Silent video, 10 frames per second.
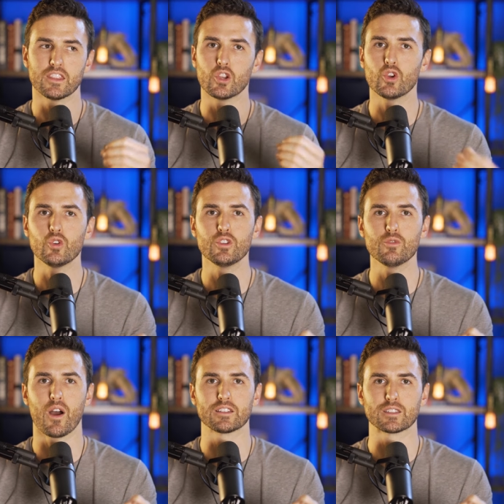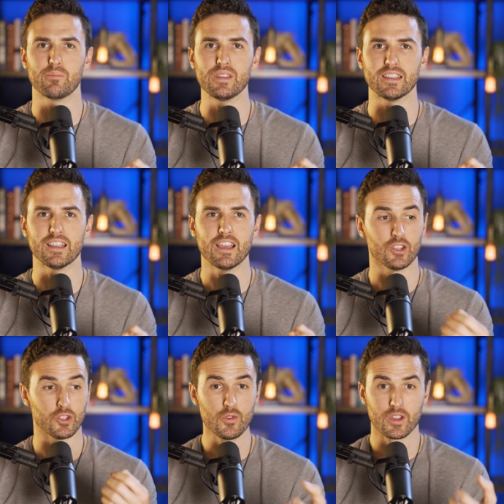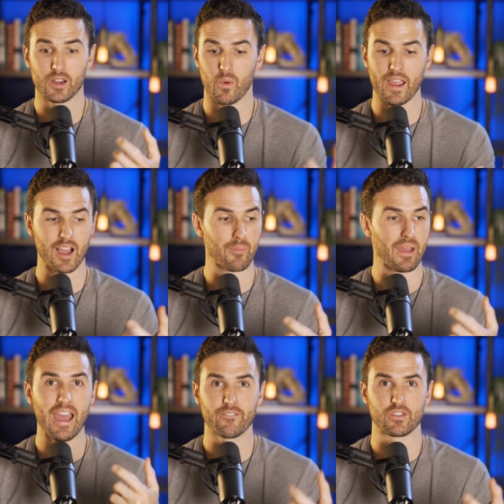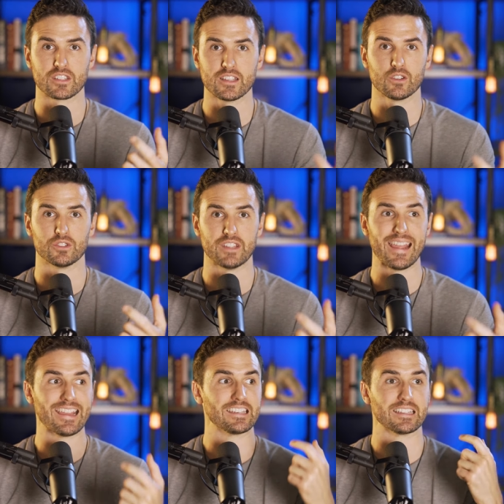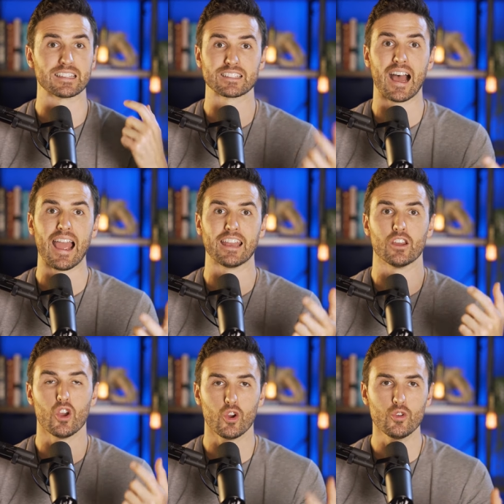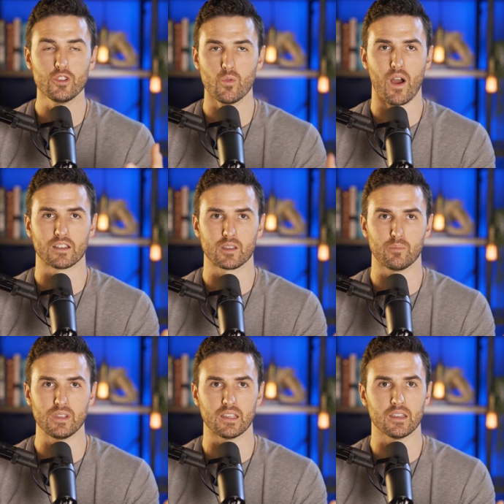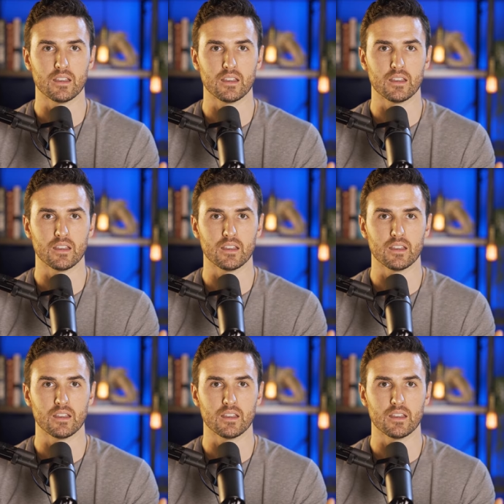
then who do you want to be? You can wake up every single day and decide who you want to be.